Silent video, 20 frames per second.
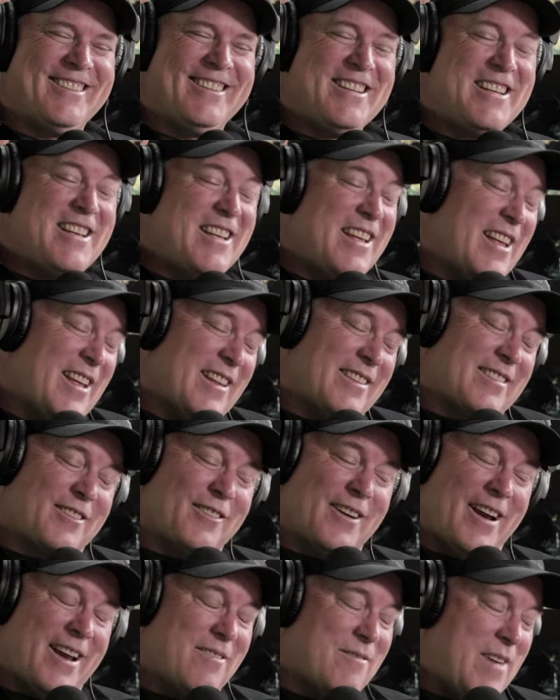It's
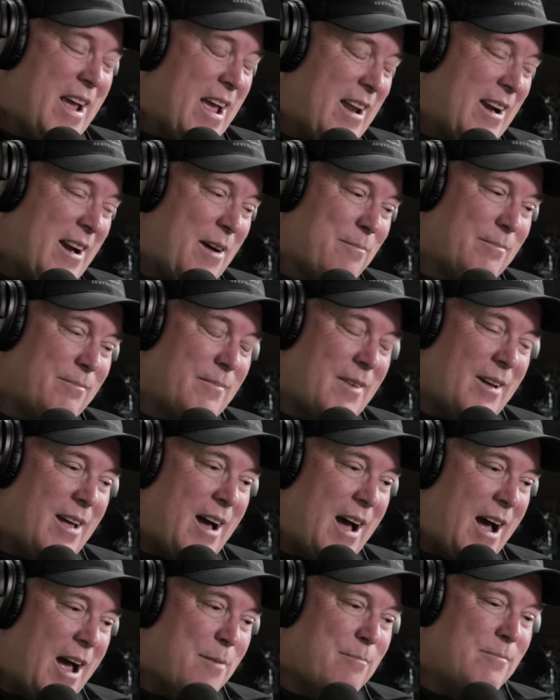great, man.
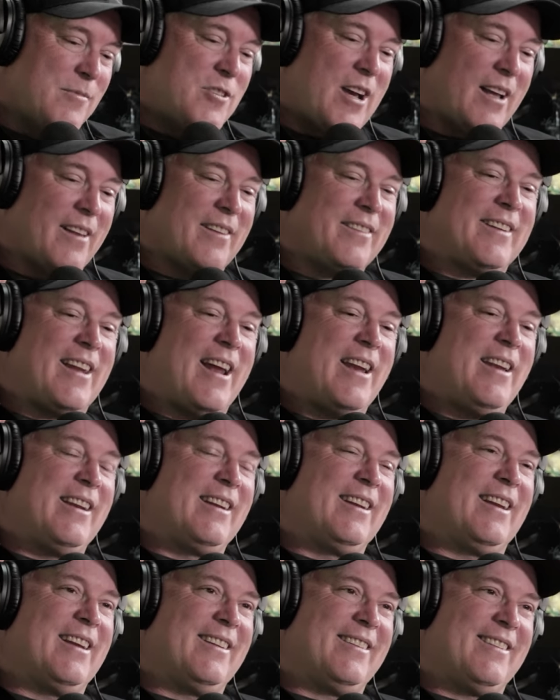I'm jealous that I
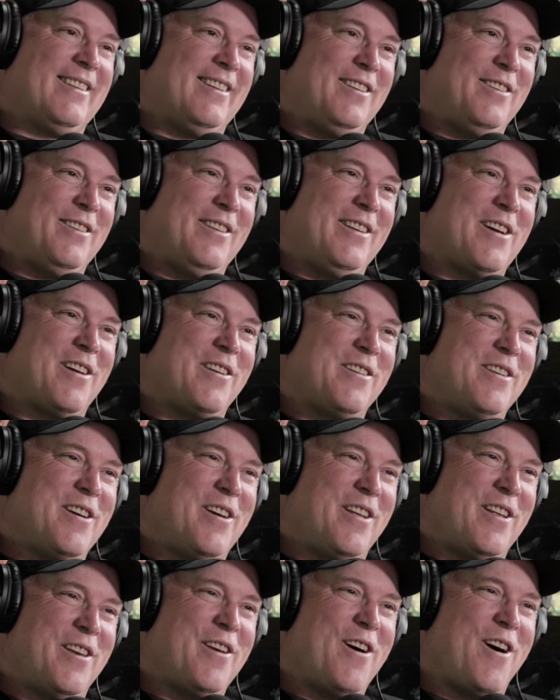didn't get to do the
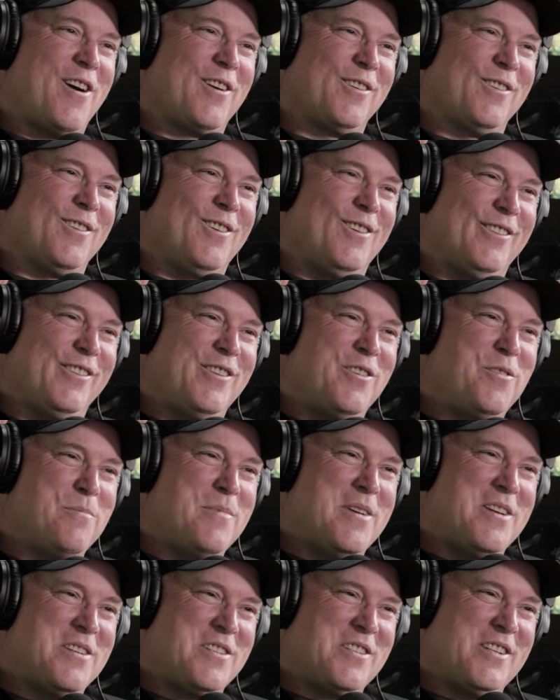inaugural new
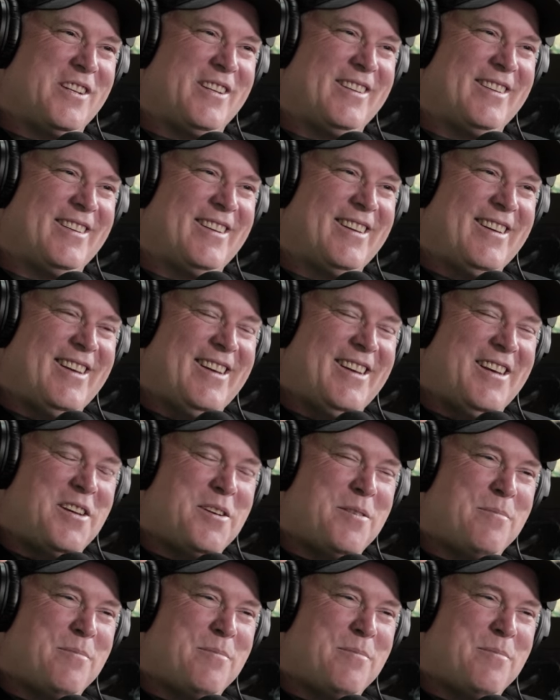mission. Yeah, it was